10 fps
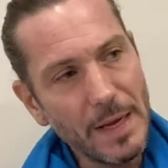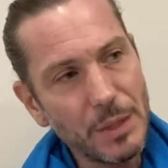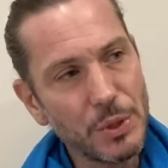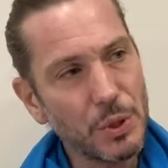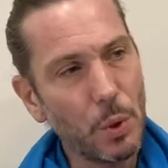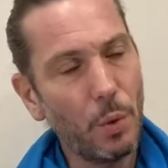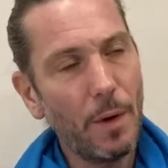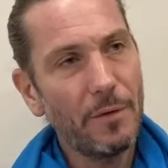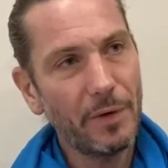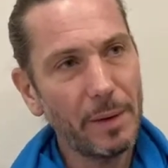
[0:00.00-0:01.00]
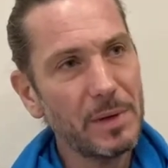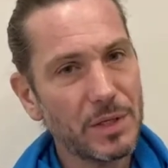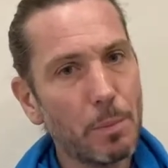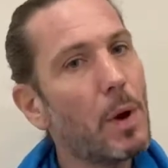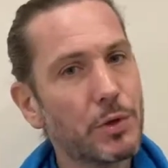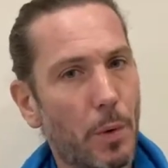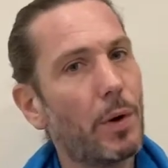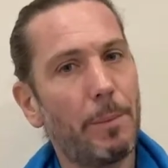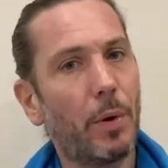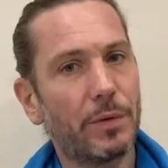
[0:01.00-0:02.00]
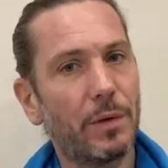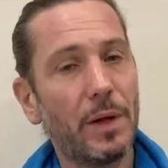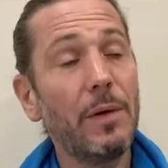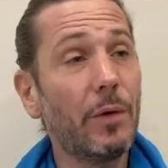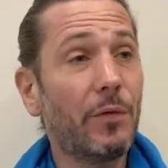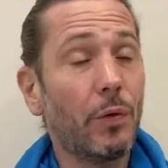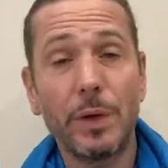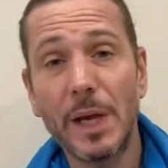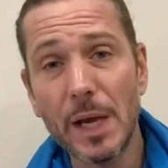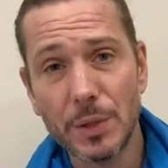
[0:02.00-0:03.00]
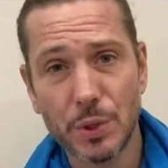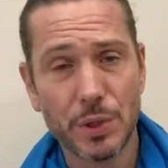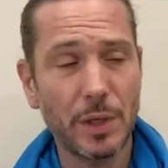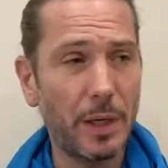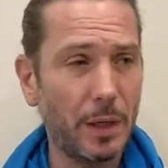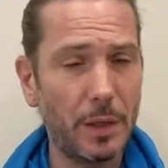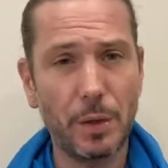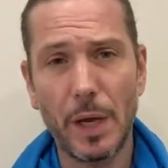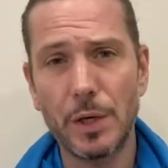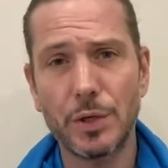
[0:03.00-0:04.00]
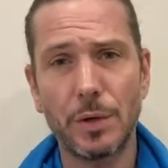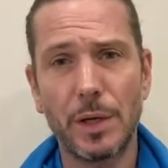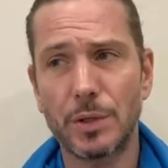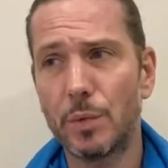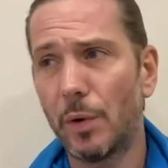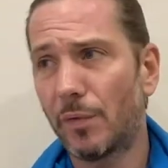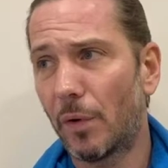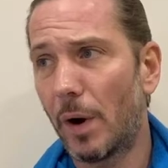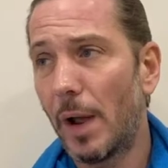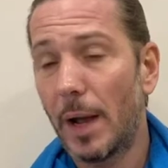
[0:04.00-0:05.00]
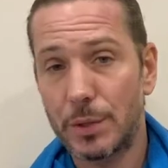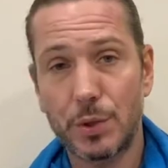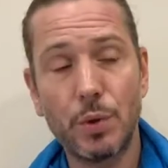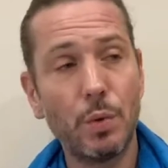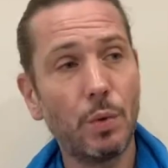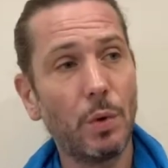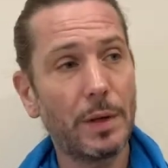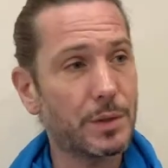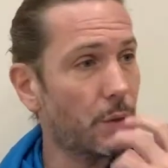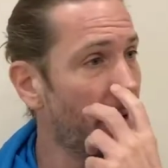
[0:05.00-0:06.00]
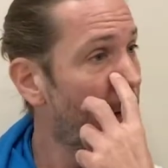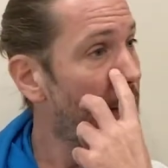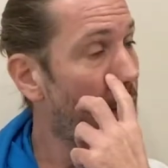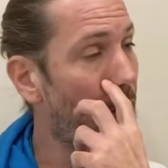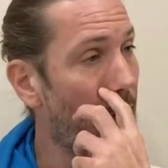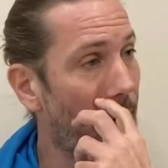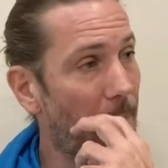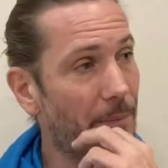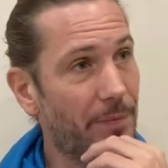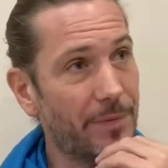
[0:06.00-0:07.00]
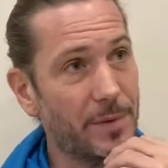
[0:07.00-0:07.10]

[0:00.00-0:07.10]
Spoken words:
So for them is much more important, even for the kids in education and so on, for at school and so on.